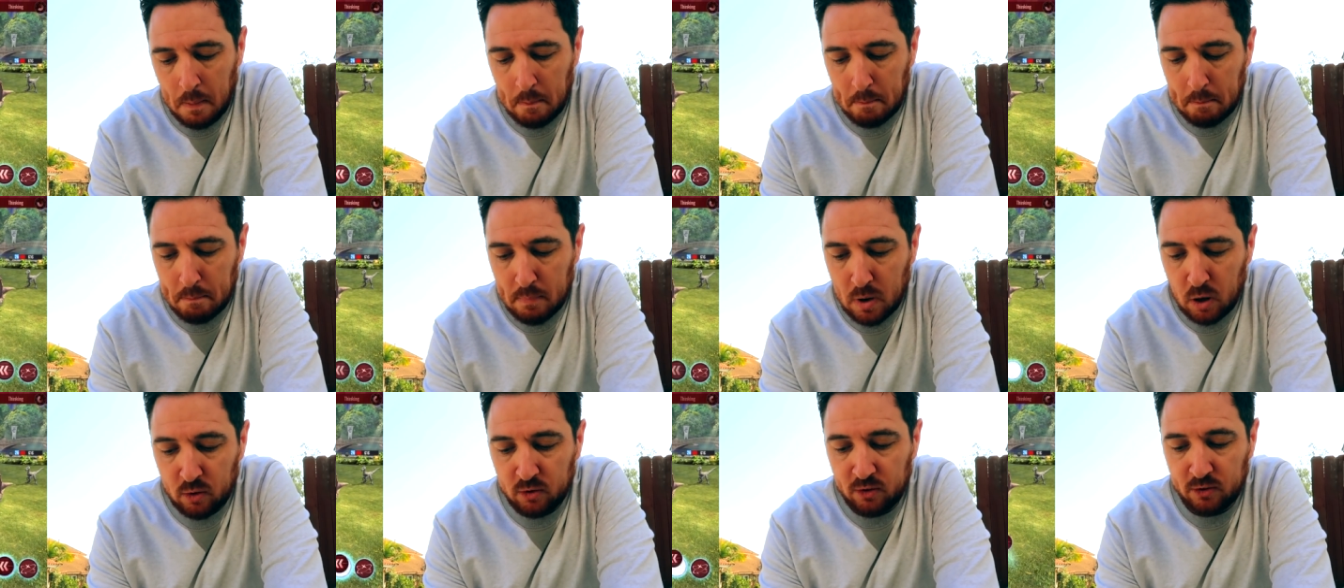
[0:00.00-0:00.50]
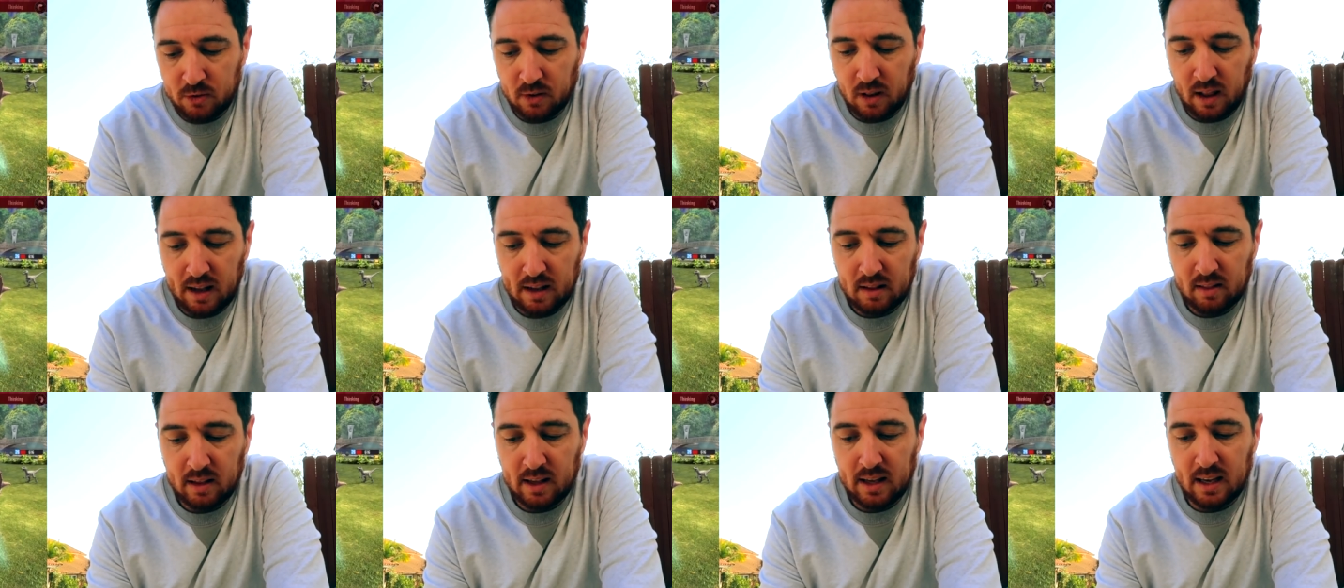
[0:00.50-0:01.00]
most
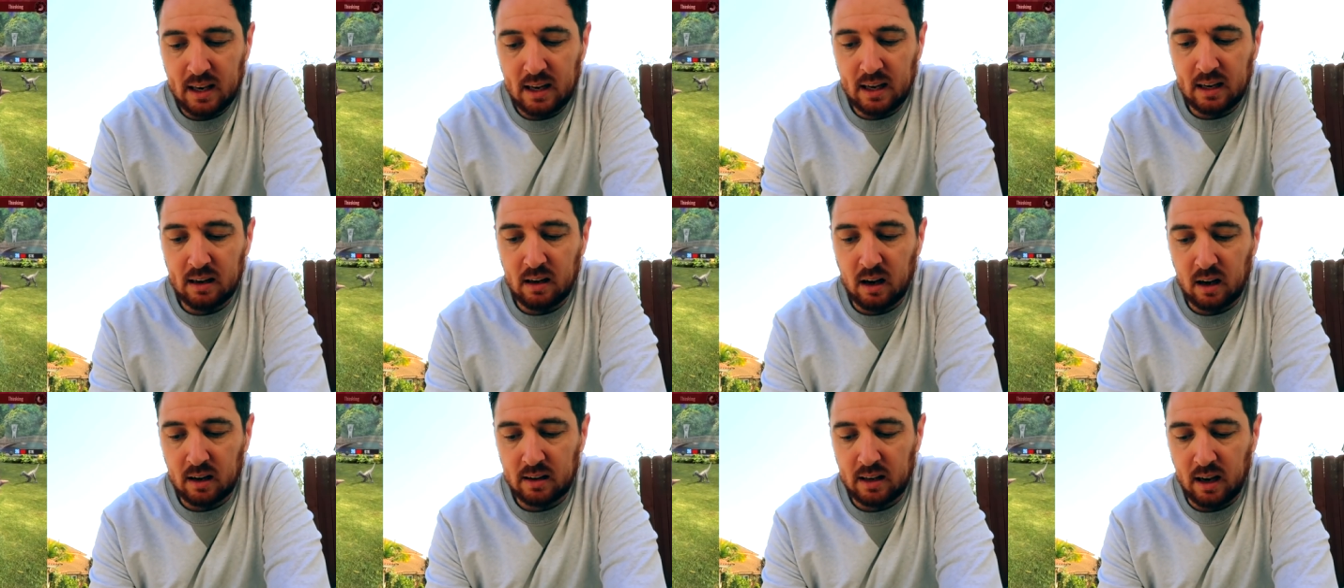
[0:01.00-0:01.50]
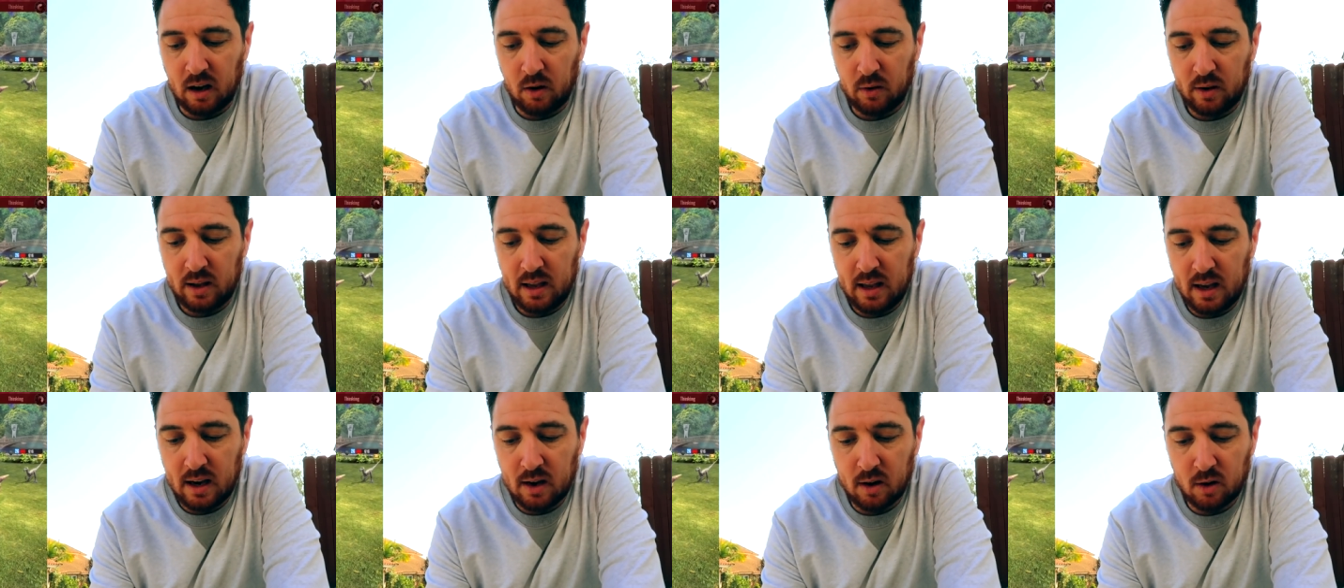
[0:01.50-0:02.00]
likely getting knocked
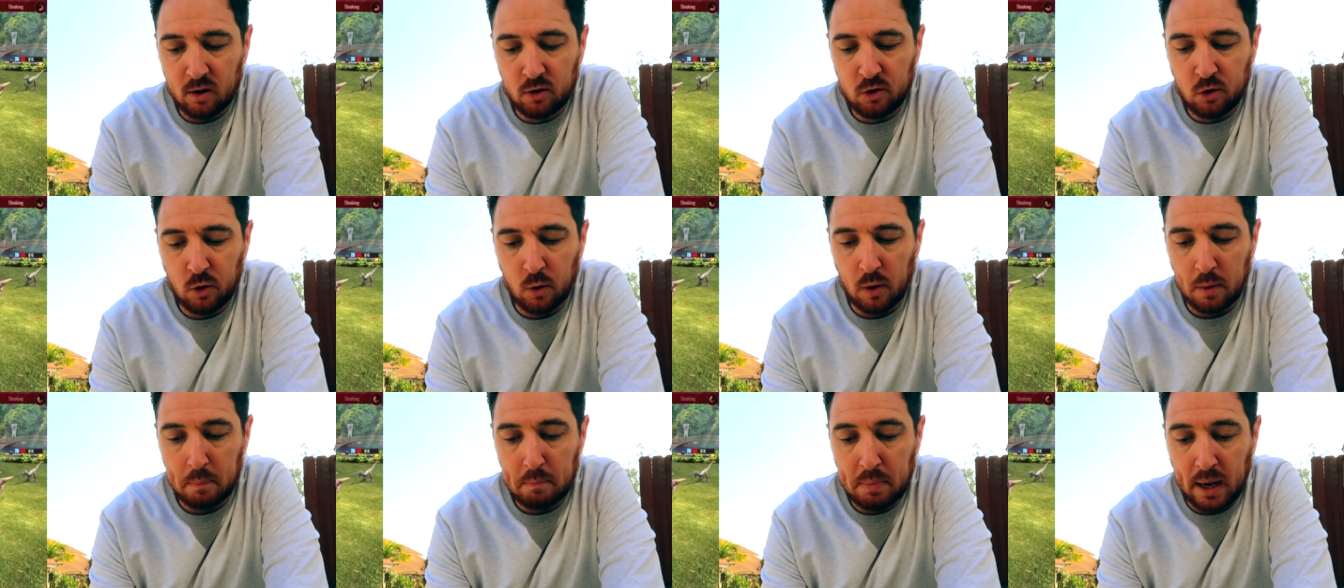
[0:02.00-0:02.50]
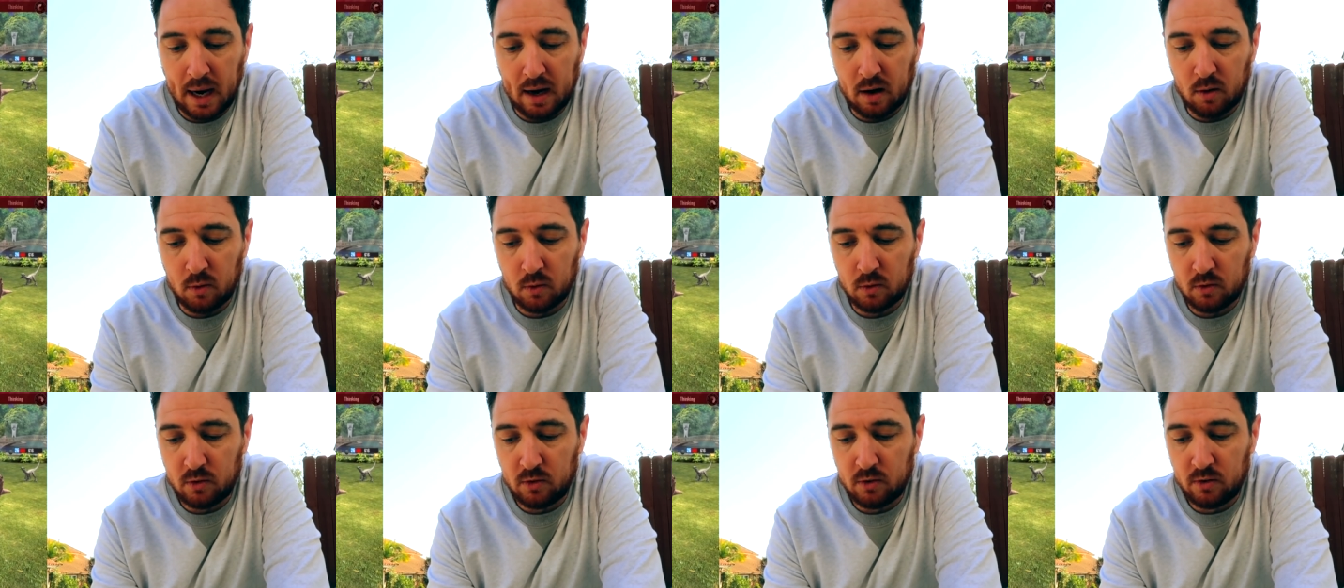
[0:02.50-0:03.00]
out here to a
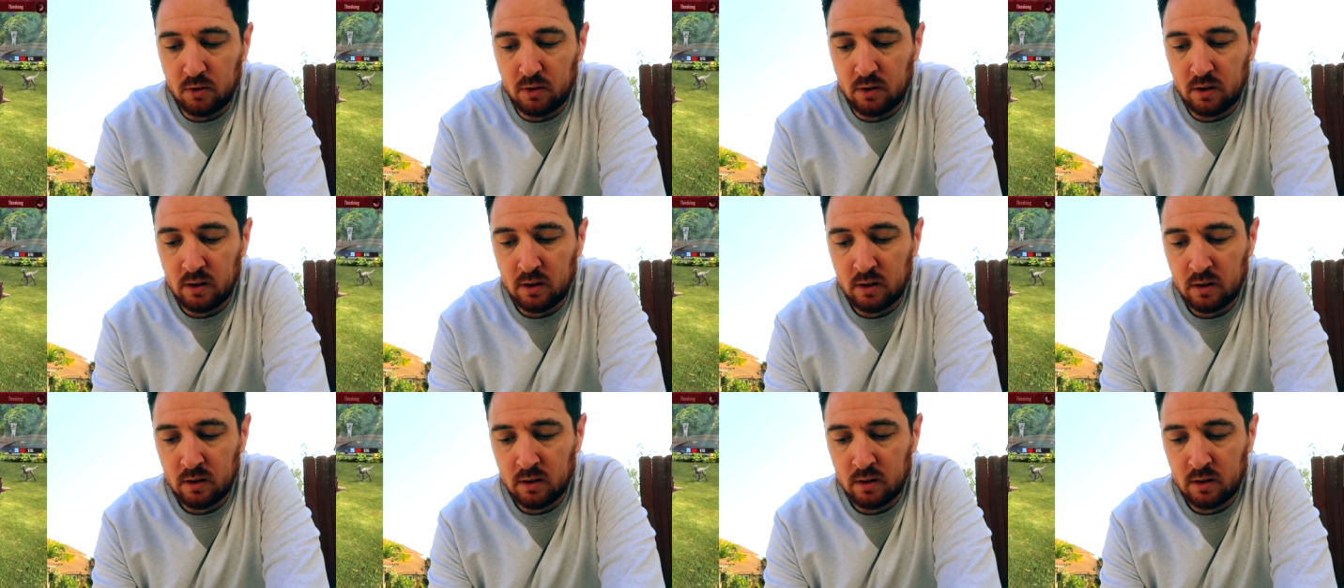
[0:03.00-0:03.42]
pounce.